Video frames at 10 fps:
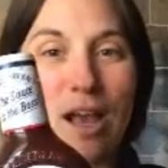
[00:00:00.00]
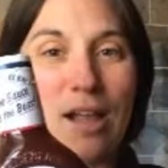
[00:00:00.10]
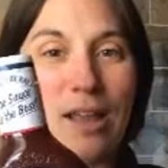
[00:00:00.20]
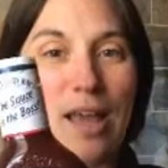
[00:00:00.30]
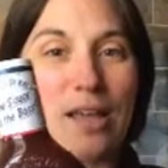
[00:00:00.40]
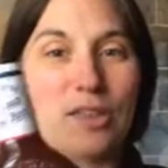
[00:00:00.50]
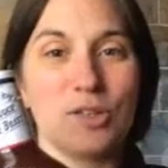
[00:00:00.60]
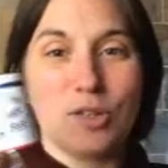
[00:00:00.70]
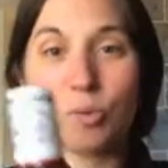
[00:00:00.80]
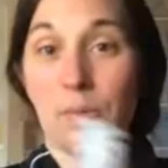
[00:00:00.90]
I like the
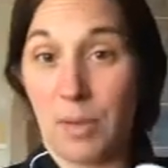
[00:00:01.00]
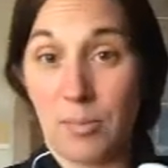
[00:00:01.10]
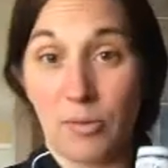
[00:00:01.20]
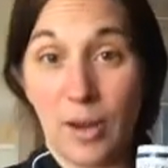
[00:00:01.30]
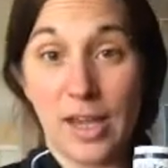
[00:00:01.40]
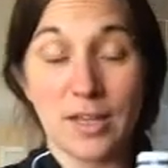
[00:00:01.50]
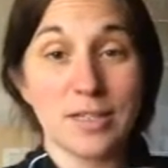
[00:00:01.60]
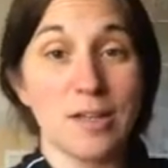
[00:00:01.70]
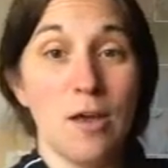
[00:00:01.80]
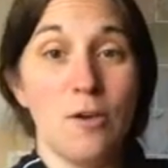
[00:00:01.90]
Sweet Baby
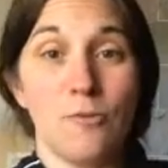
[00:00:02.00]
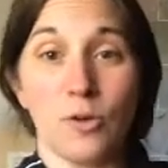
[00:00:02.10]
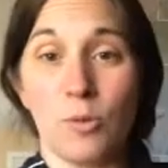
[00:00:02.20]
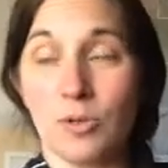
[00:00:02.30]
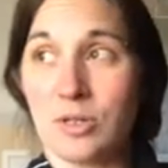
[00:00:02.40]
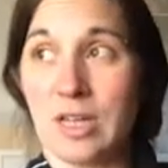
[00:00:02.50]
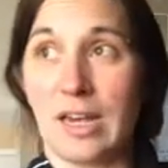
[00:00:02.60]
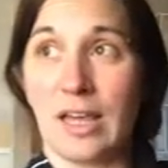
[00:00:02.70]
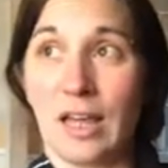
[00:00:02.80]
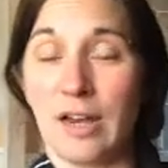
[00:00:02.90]
Ray's for almost
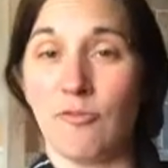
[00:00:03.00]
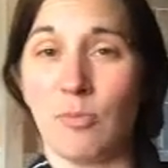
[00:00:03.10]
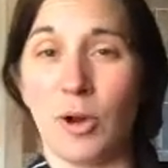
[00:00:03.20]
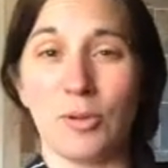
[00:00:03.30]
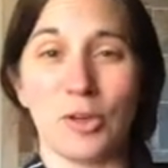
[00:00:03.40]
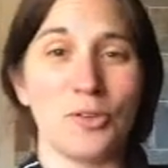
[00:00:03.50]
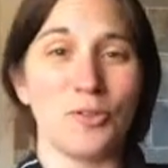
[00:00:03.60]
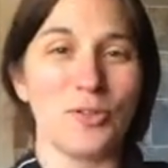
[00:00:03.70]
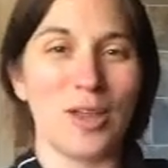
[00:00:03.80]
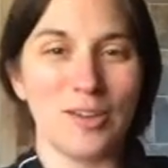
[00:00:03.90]
any kind of barbecue
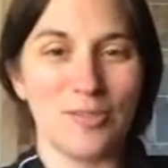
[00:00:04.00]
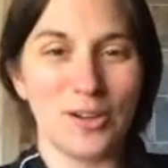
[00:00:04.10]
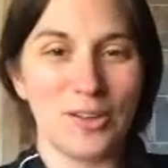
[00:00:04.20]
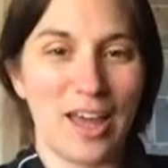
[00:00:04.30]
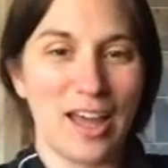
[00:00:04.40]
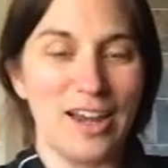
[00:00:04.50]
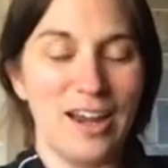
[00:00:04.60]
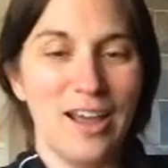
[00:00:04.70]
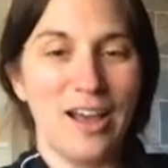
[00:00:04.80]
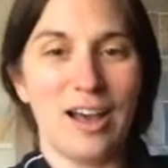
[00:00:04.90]
flavor that
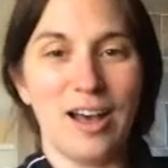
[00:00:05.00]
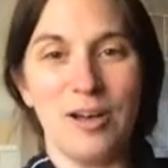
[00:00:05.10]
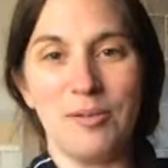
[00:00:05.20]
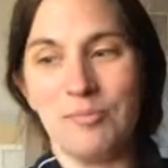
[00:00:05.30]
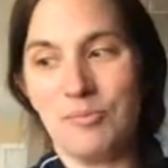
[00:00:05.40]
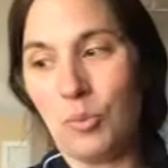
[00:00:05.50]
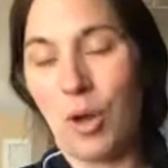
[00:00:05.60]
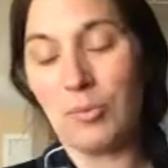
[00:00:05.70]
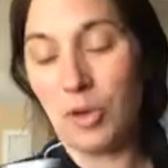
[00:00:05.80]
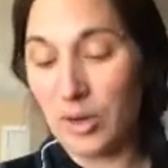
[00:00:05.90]

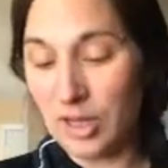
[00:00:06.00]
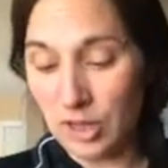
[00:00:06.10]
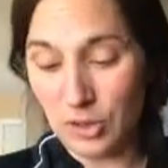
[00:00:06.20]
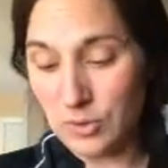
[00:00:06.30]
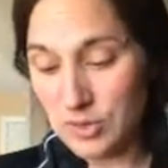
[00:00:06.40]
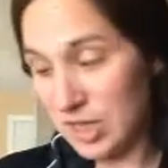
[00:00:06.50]
I'm going to use.